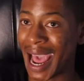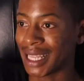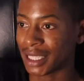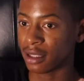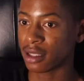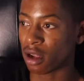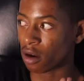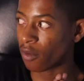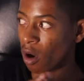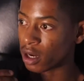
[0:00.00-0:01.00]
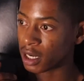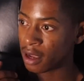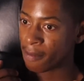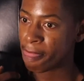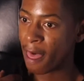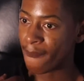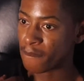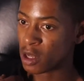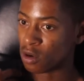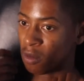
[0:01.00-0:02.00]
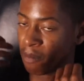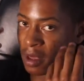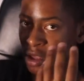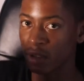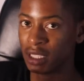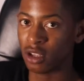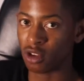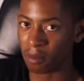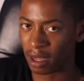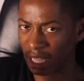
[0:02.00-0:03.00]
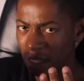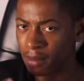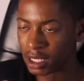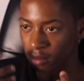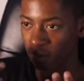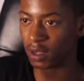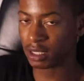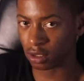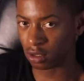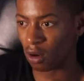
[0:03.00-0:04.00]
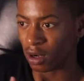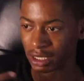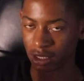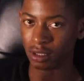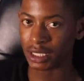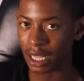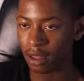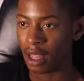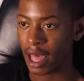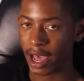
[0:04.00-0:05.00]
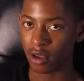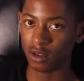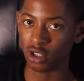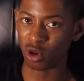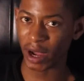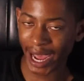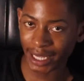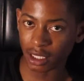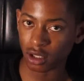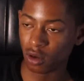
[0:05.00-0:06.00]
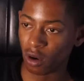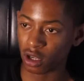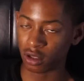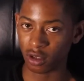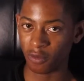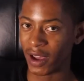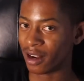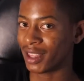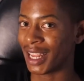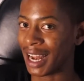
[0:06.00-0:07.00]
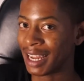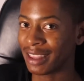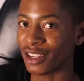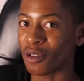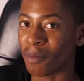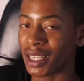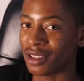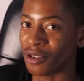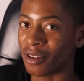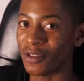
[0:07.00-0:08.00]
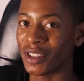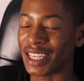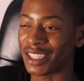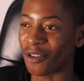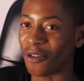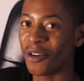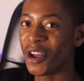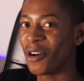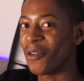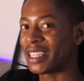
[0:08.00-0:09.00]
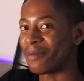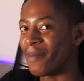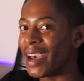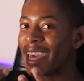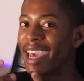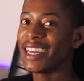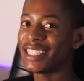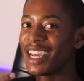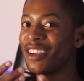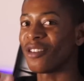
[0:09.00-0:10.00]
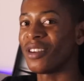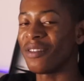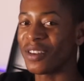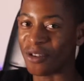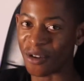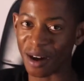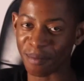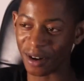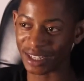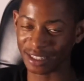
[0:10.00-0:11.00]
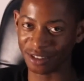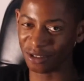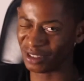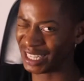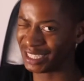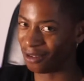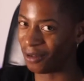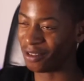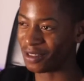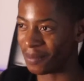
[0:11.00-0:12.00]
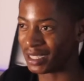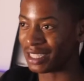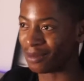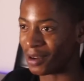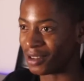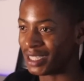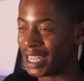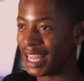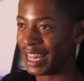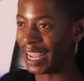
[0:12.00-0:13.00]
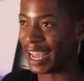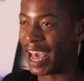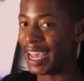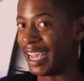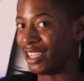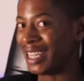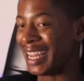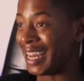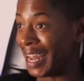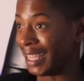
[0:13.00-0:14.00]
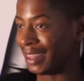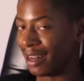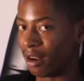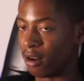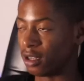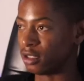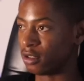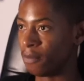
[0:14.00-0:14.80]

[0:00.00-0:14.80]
ads instead of on me using my image, my face and so on just to sell. I use ads and so on. You find out that a link that you pressed a few days ago was my ad and you don't even know about it. That's one of the business models. Like I actually like that a lot.